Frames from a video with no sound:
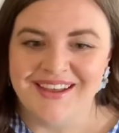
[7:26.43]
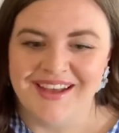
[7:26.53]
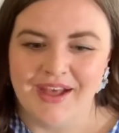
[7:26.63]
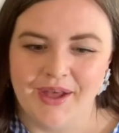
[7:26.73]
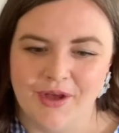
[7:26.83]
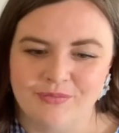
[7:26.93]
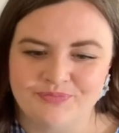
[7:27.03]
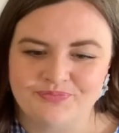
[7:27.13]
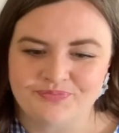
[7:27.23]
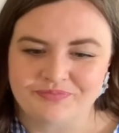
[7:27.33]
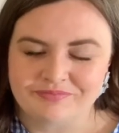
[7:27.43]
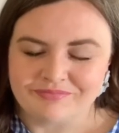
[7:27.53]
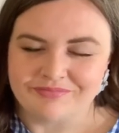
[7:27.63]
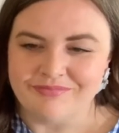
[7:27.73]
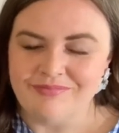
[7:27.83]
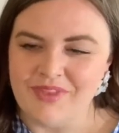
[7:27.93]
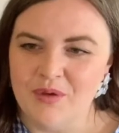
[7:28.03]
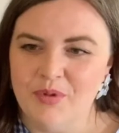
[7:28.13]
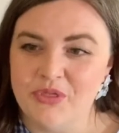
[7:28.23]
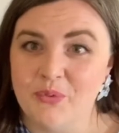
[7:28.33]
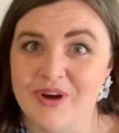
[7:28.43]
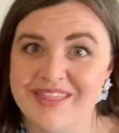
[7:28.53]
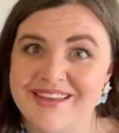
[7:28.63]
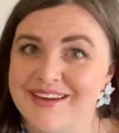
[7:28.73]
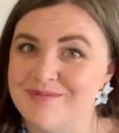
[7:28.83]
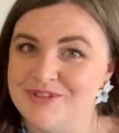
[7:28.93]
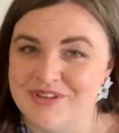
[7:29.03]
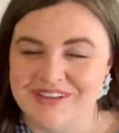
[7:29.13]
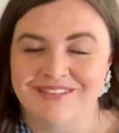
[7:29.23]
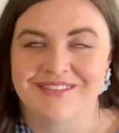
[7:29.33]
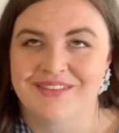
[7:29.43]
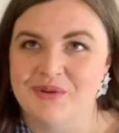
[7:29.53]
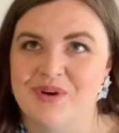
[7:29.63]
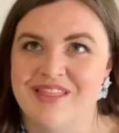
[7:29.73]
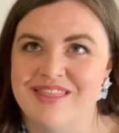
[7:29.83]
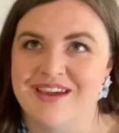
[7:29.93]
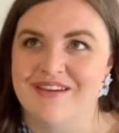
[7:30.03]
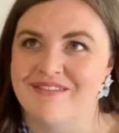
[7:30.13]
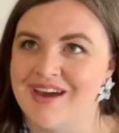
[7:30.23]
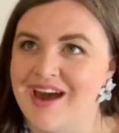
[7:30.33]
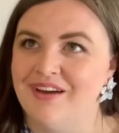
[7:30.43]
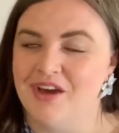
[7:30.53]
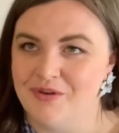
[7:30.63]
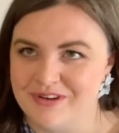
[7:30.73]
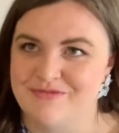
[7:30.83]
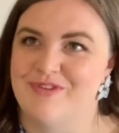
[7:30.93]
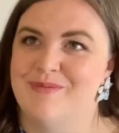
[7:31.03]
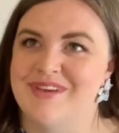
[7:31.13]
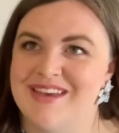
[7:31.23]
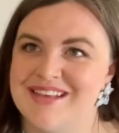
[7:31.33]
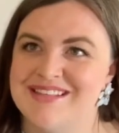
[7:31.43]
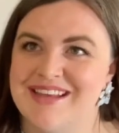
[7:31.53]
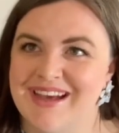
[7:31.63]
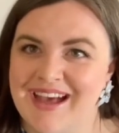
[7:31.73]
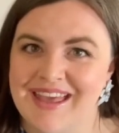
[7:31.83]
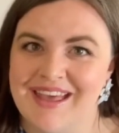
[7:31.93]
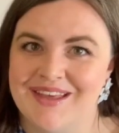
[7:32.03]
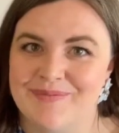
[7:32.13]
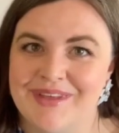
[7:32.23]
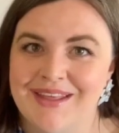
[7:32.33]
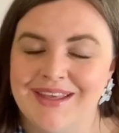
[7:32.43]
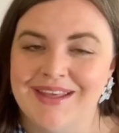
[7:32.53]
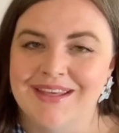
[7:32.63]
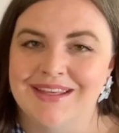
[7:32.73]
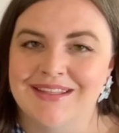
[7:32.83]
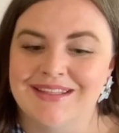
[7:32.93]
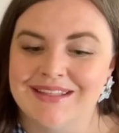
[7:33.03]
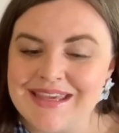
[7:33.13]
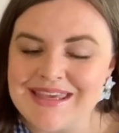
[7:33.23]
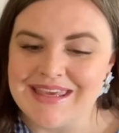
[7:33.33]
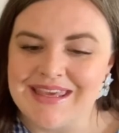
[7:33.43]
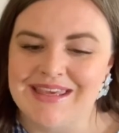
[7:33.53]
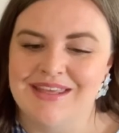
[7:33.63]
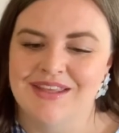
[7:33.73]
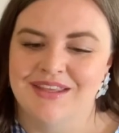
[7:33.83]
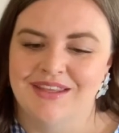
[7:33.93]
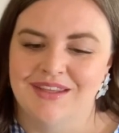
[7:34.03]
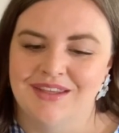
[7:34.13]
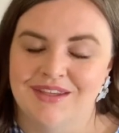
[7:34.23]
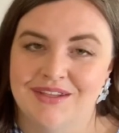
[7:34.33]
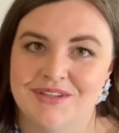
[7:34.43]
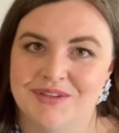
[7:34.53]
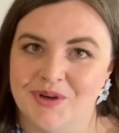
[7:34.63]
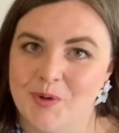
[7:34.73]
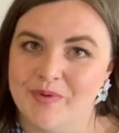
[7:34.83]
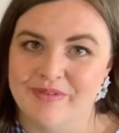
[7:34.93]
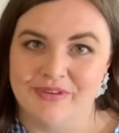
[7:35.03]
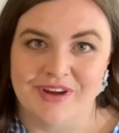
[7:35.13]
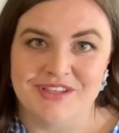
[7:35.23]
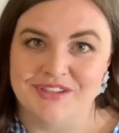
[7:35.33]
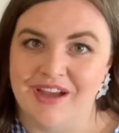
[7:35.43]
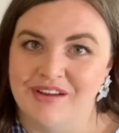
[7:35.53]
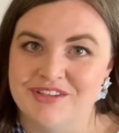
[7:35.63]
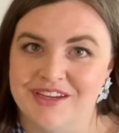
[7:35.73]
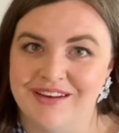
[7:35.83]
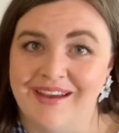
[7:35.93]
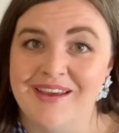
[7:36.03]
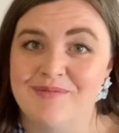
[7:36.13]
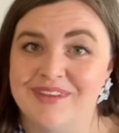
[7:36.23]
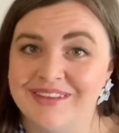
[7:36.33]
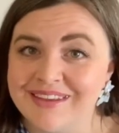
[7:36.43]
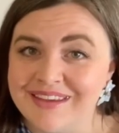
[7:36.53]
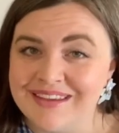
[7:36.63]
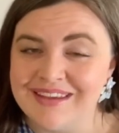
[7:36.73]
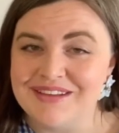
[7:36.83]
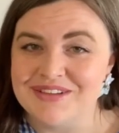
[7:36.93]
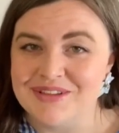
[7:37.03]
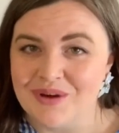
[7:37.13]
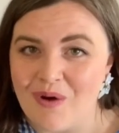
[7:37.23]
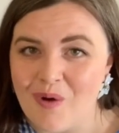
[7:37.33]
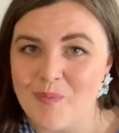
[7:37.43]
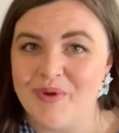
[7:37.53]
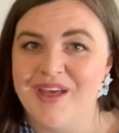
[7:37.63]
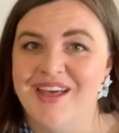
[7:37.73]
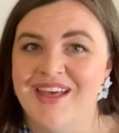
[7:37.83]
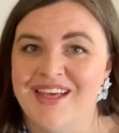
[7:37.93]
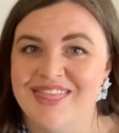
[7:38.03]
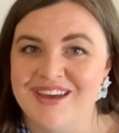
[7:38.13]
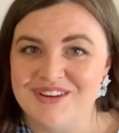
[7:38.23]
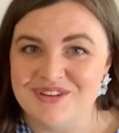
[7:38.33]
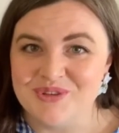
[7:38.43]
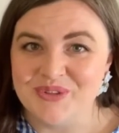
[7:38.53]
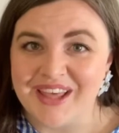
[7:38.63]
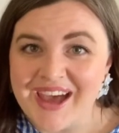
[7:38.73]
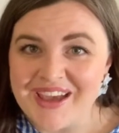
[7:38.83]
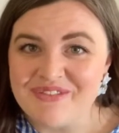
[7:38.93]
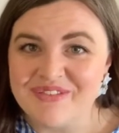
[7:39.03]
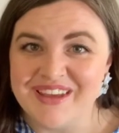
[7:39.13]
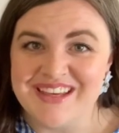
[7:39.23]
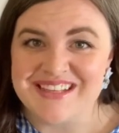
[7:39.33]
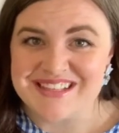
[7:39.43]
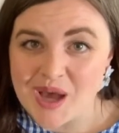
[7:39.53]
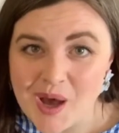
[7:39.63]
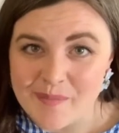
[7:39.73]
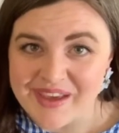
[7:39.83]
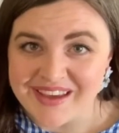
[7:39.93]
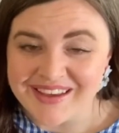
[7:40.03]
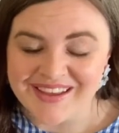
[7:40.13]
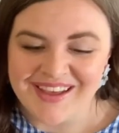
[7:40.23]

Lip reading: But the one thing I'm doing, the one thing I've got going for me is that I am clinging to the hope of the resurrection. I am clinging to the hope that new life is coming.